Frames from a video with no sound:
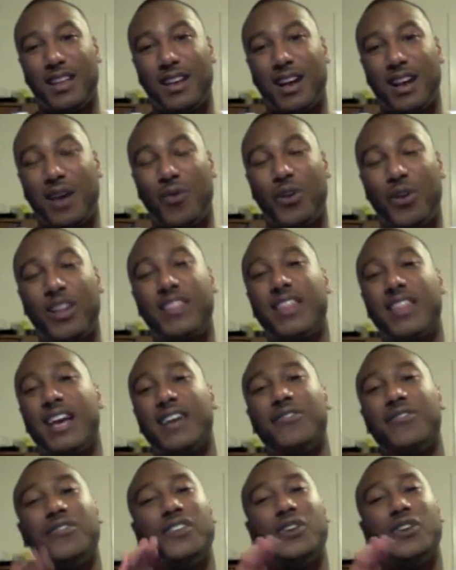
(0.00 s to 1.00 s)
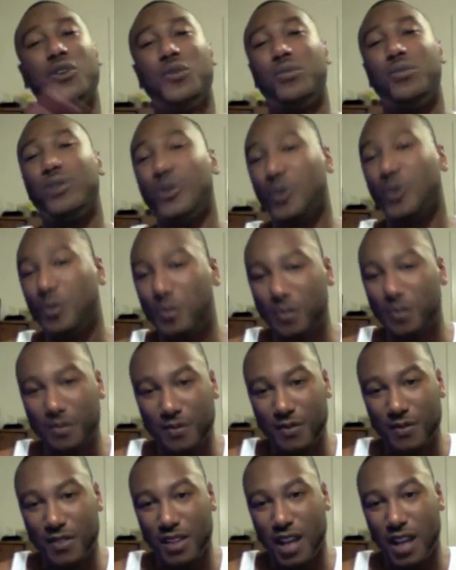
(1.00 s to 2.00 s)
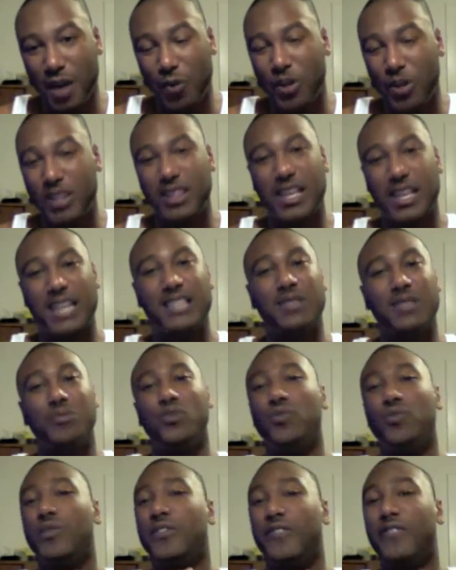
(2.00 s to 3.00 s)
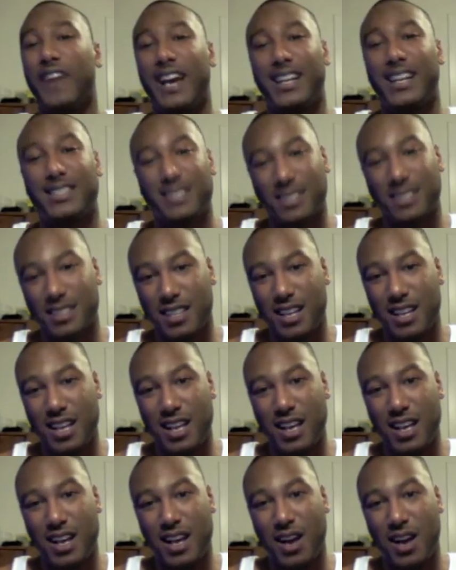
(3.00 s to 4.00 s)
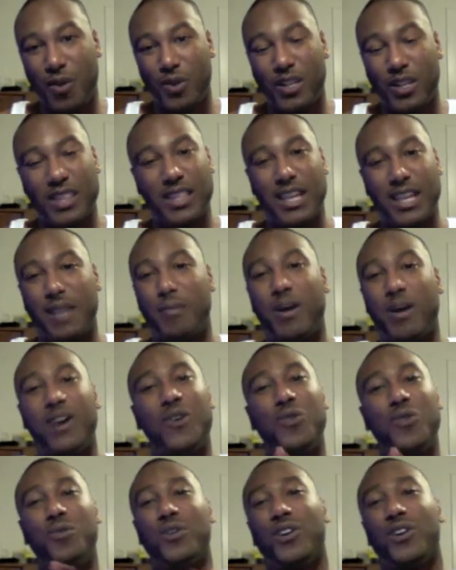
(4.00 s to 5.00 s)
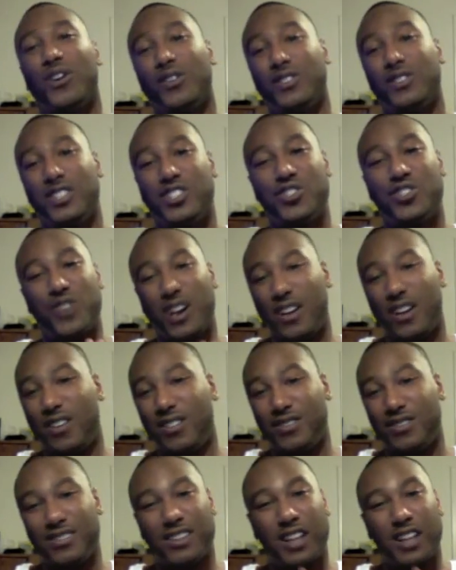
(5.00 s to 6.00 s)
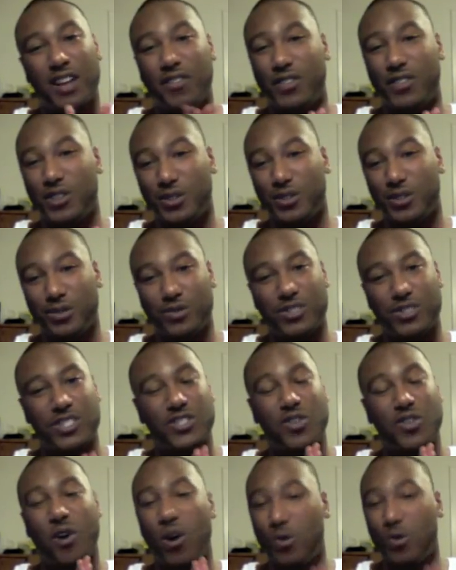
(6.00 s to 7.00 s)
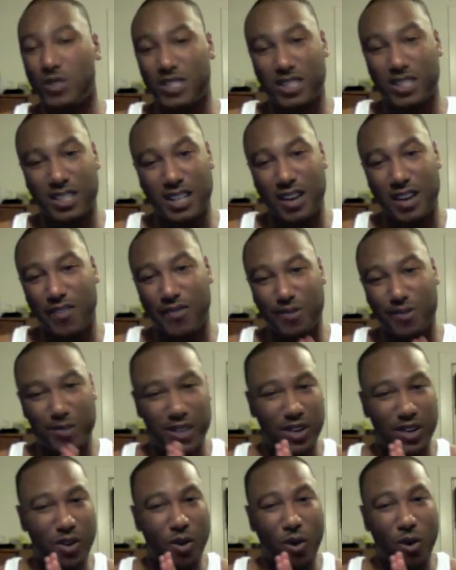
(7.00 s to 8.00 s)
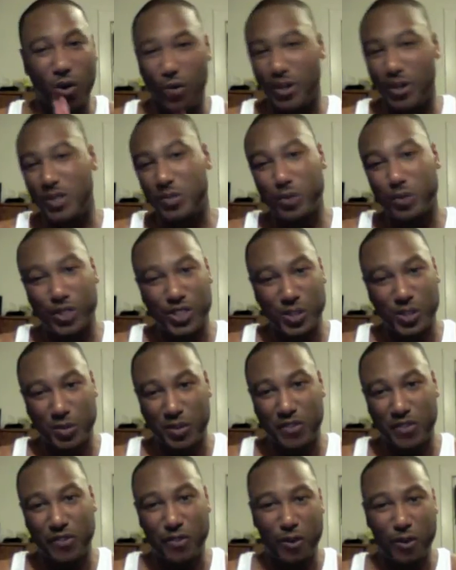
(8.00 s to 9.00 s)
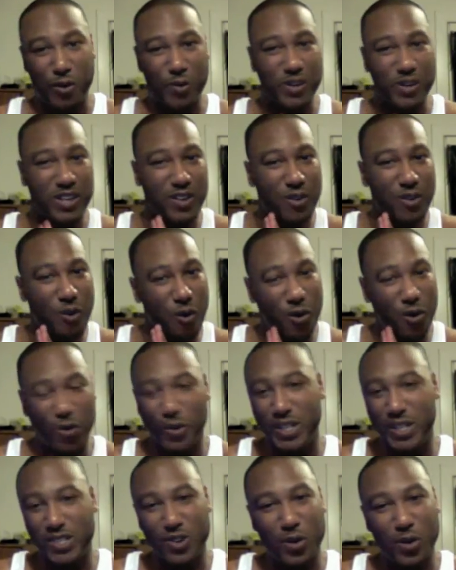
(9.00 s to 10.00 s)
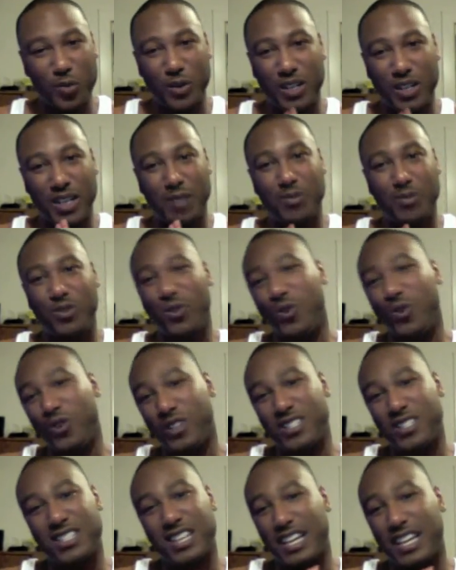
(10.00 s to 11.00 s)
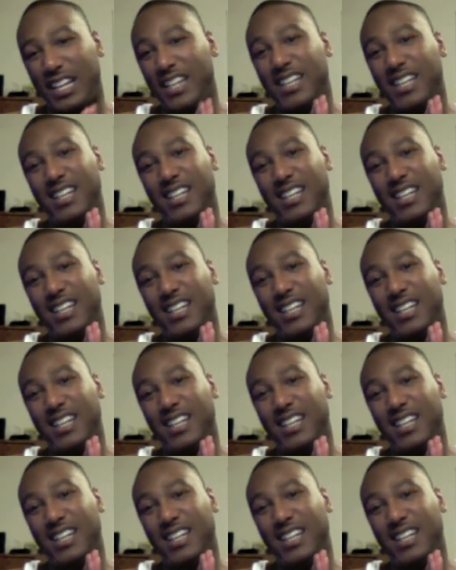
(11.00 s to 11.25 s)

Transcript: I want to thank Fiona Bloom. I want to thank the Bloom Effect. I want to thank my homegirl, Detrell. Love you. She's always looking out for me and always pushing me forward and always opening up doors that